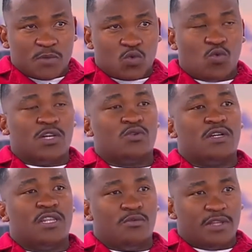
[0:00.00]
to work
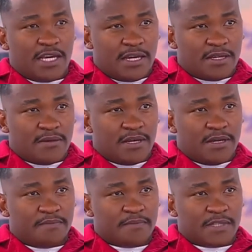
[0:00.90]
together with
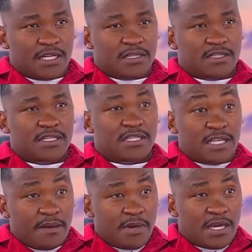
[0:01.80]
the
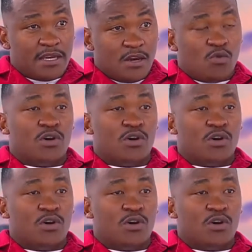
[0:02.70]
CCMA,